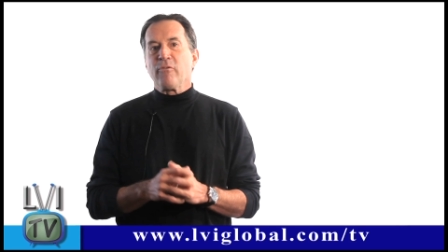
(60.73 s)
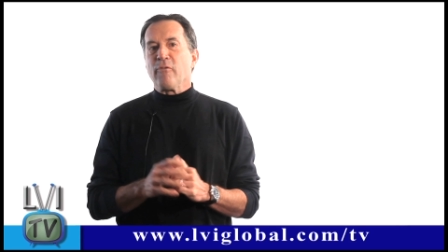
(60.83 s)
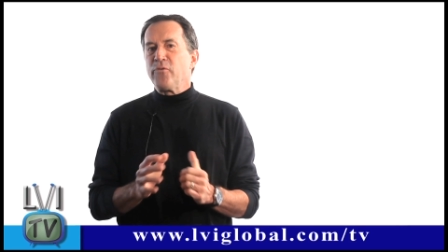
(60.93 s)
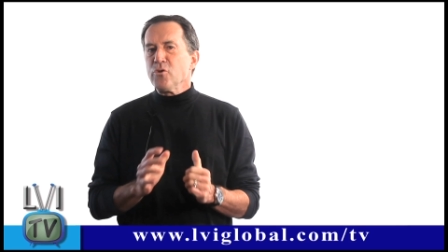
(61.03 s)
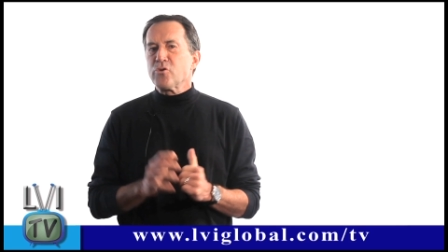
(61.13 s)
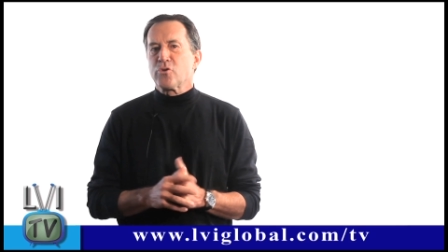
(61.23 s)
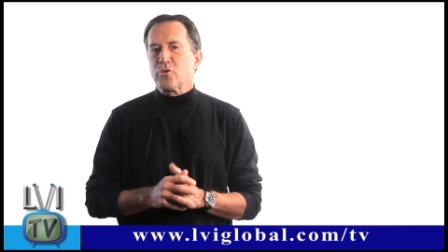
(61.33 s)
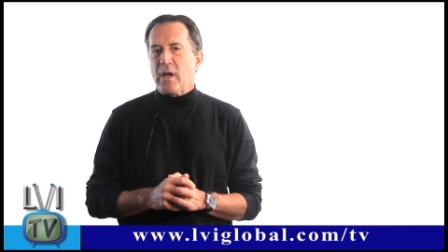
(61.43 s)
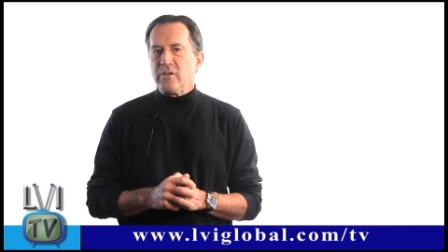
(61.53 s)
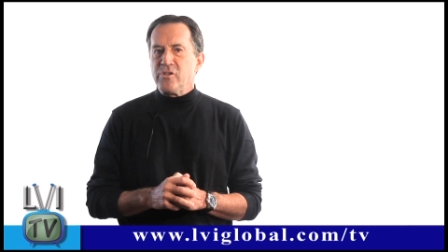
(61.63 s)
for future
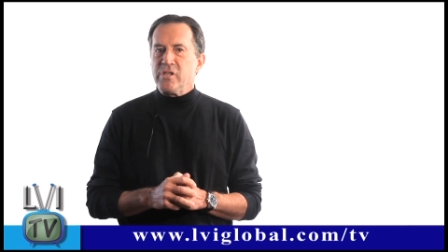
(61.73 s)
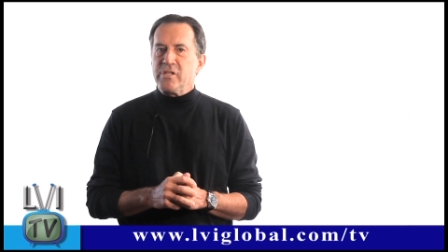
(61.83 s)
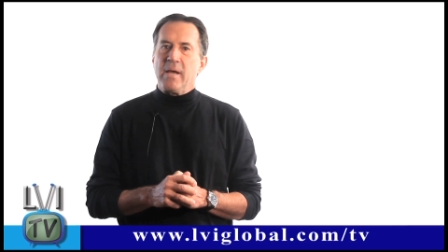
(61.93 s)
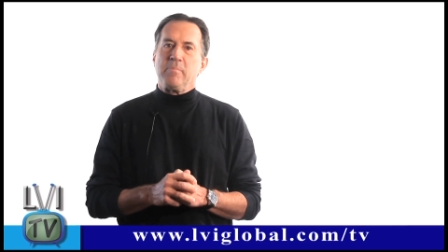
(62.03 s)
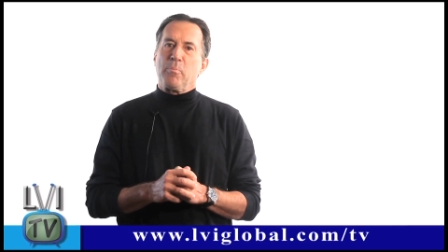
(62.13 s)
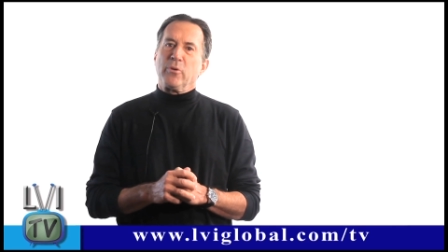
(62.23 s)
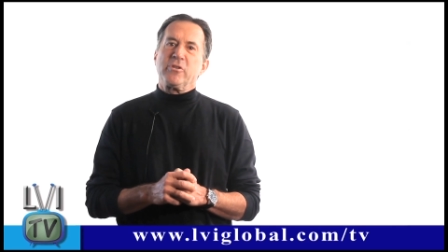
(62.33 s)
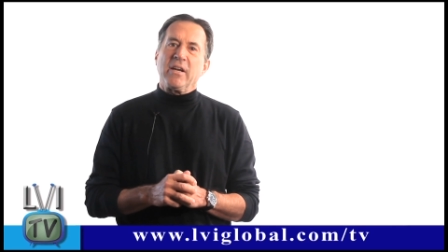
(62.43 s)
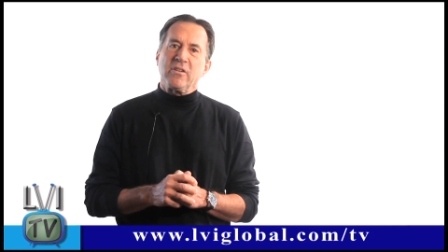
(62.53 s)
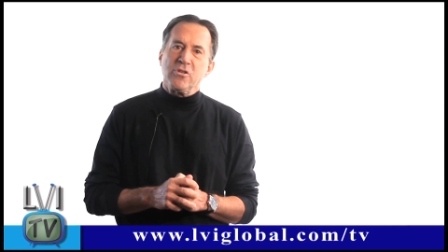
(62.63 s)
strategies aimed at
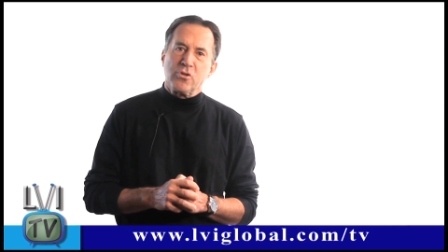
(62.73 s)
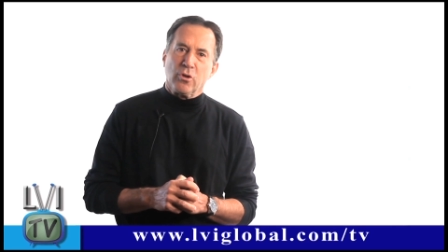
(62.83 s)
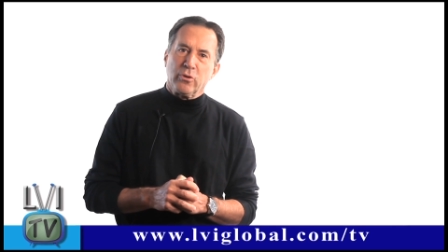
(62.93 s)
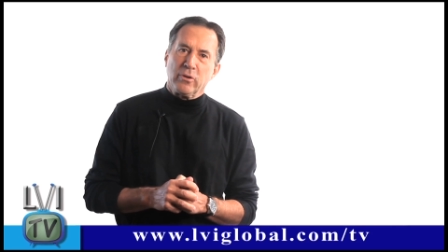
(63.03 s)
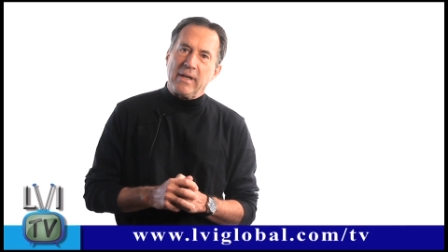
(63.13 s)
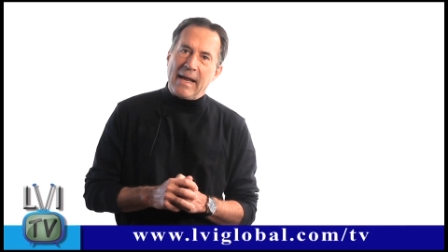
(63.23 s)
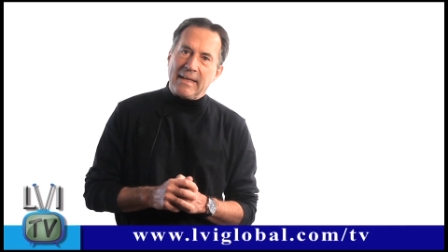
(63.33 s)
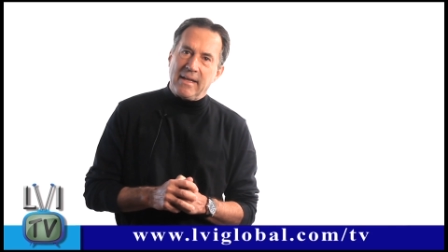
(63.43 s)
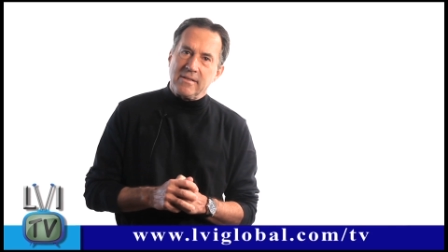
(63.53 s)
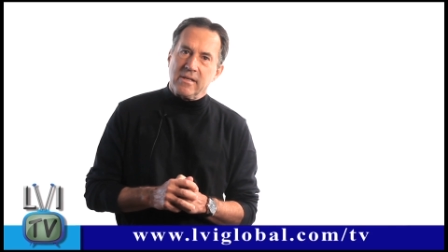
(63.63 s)
protecting children and
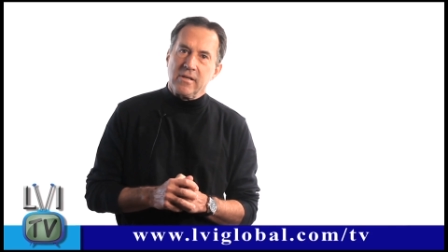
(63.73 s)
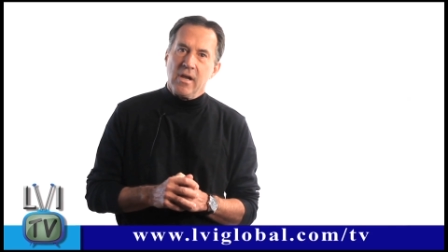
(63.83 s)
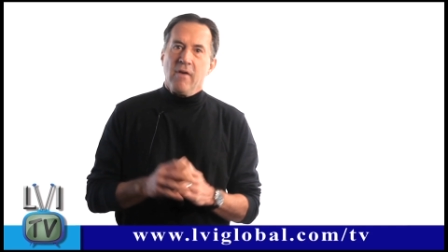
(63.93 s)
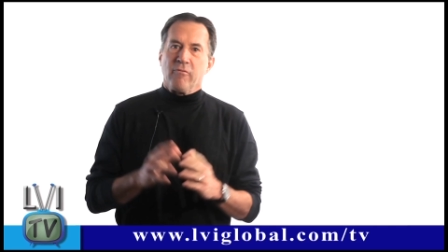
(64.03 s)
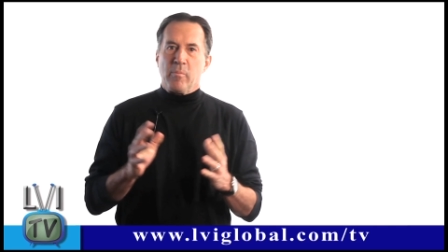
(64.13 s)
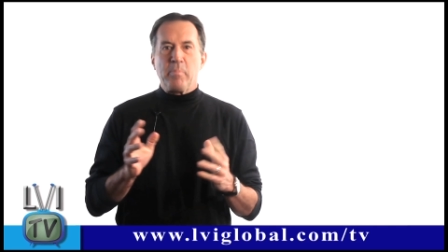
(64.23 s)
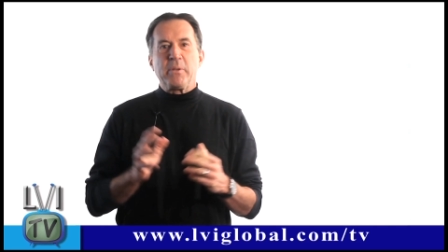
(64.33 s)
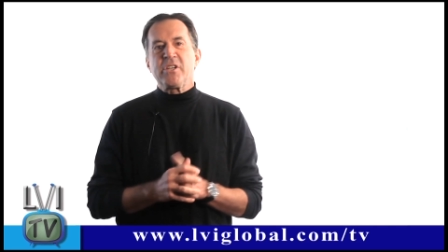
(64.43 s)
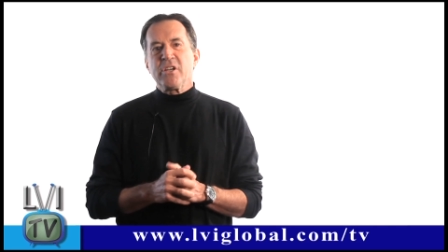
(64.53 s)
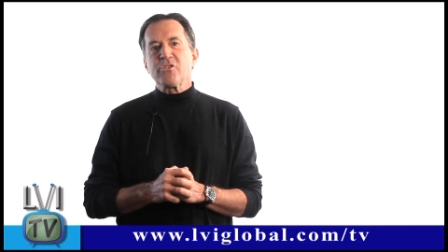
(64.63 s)
adolescents from the
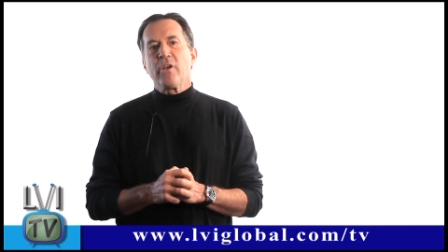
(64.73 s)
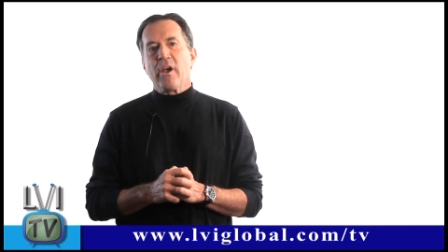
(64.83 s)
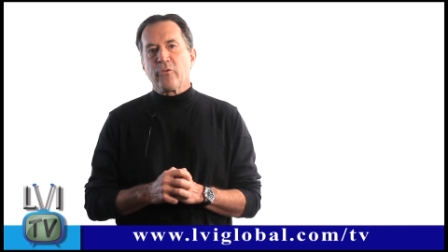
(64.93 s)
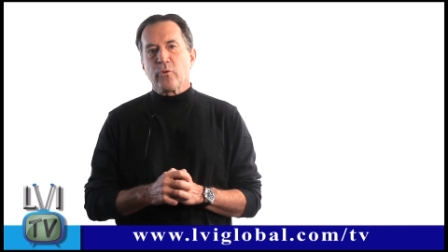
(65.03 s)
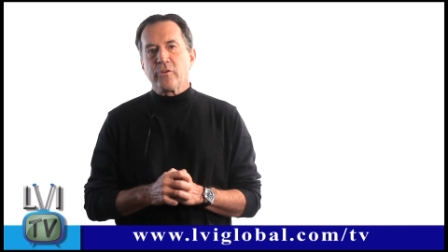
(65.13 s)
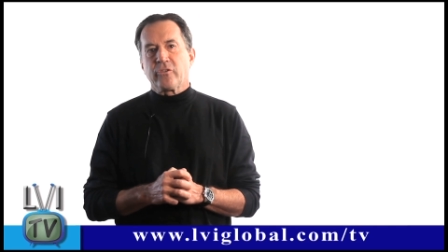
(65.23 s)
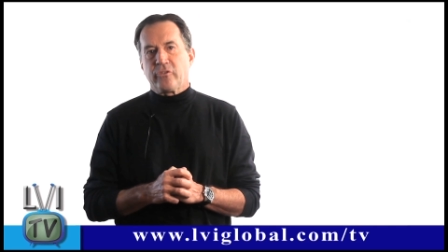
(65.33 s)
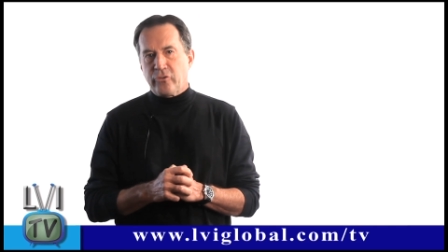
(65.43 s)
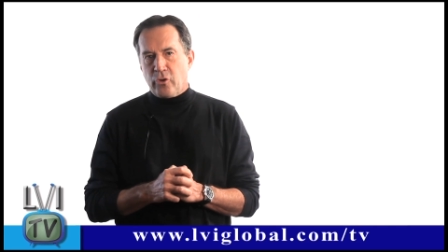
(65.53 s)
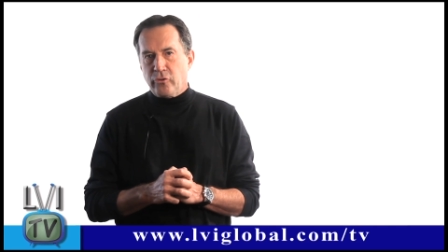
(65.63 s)
potential health
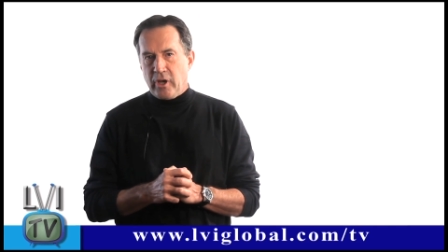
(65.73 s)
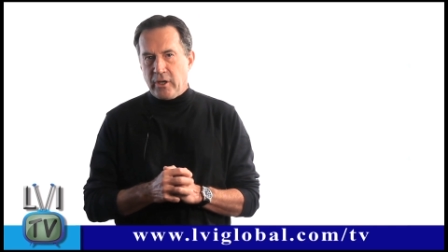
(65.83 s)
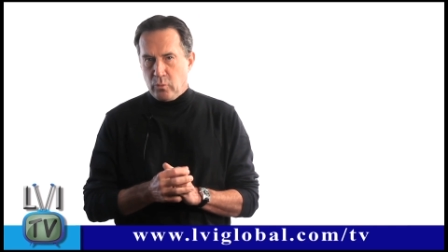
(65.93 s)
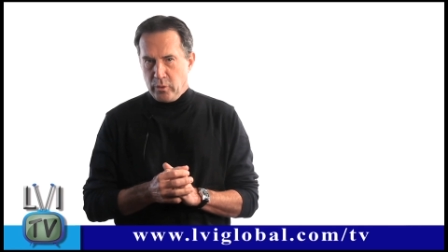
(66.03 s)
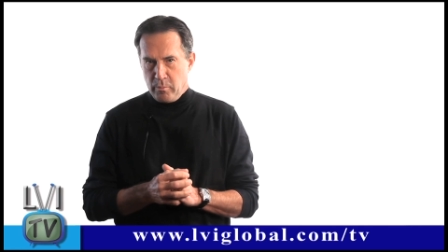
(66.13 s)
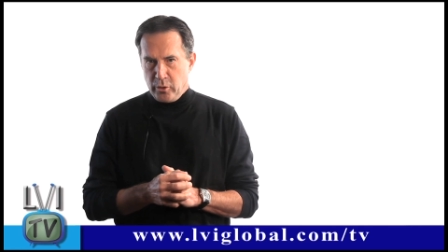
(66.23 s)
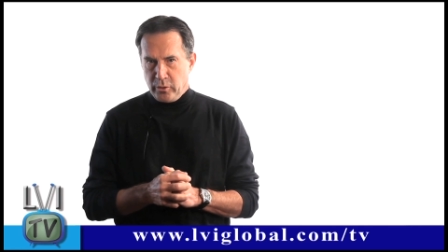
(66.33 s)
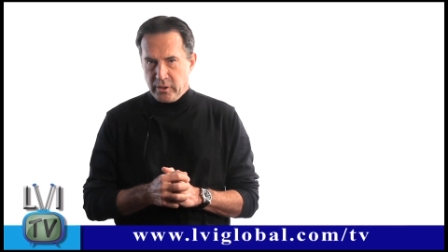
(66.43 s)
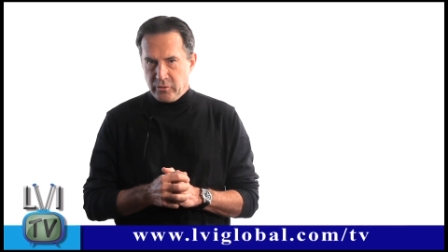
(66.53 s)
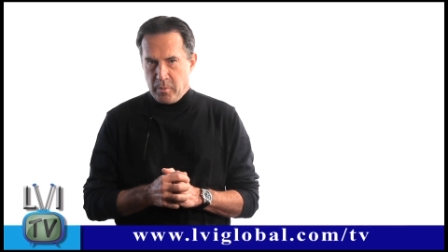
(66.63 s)
risks associated with
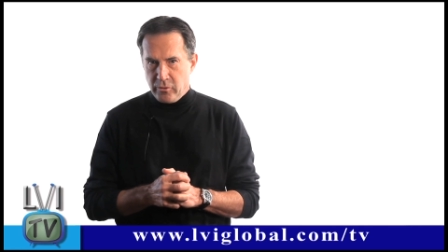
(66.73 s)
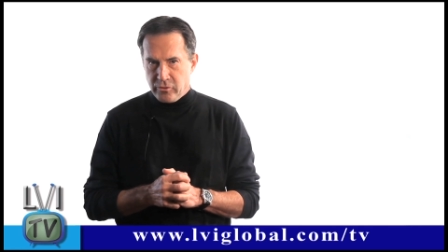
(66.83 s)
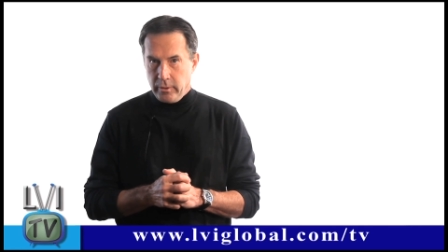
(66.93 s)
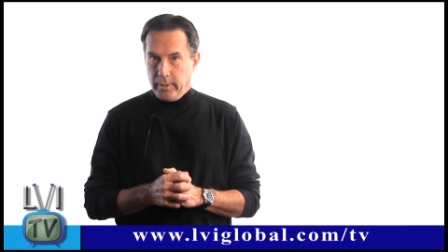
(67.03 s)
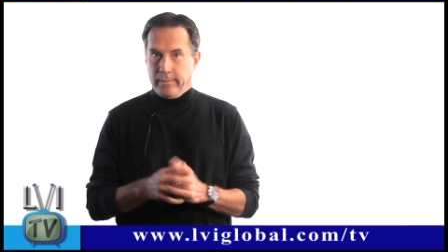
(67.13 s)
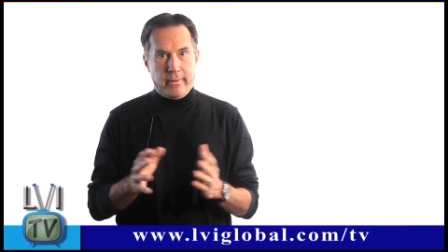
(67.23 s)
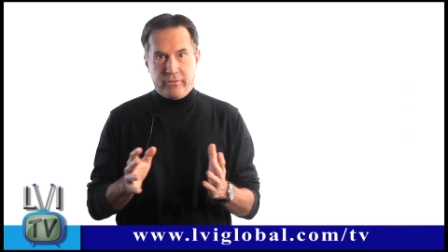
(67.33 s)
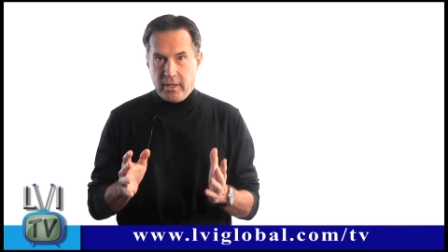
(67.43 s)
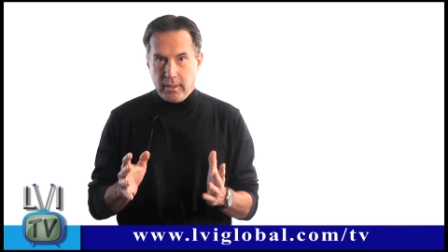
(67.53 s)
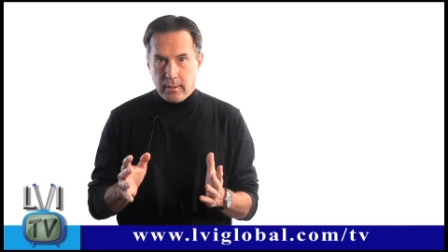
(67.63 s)
mercury exposure. You
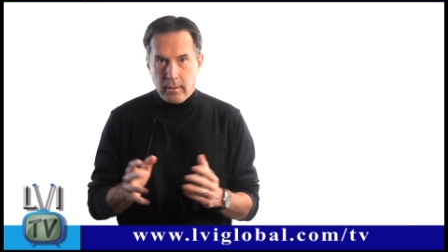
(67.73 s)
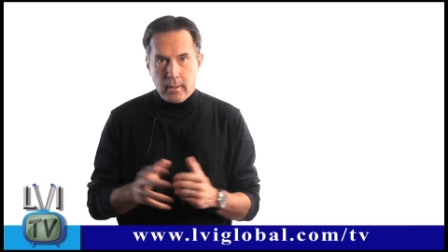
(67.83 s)
think?